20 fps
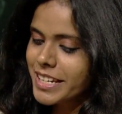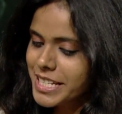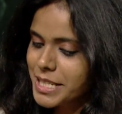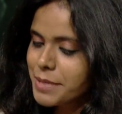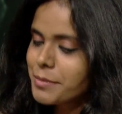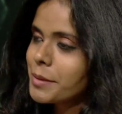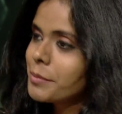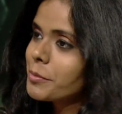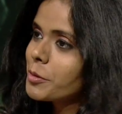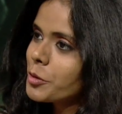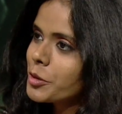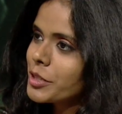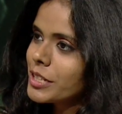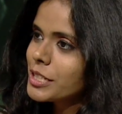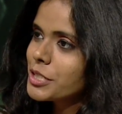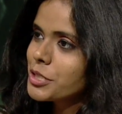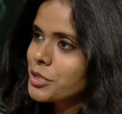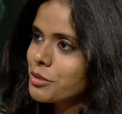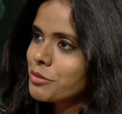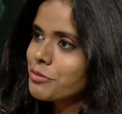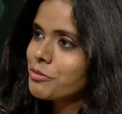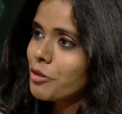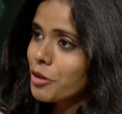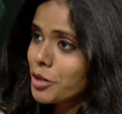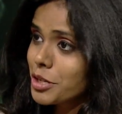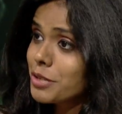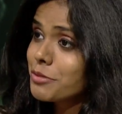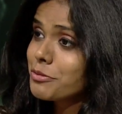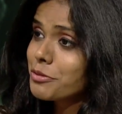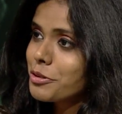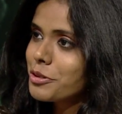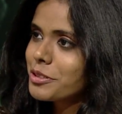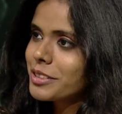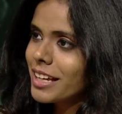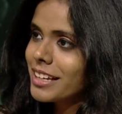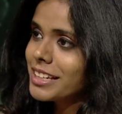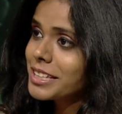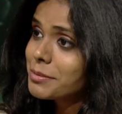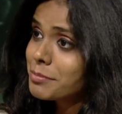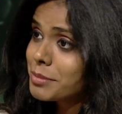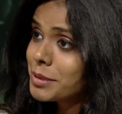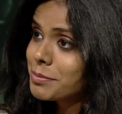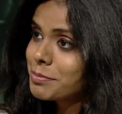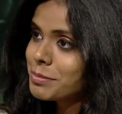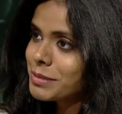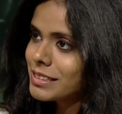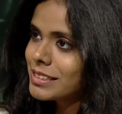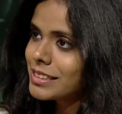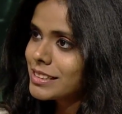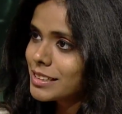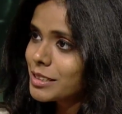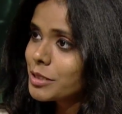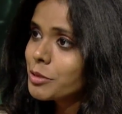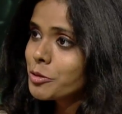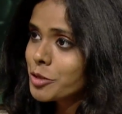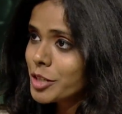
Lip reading: is a memorial to 44 Dalit people who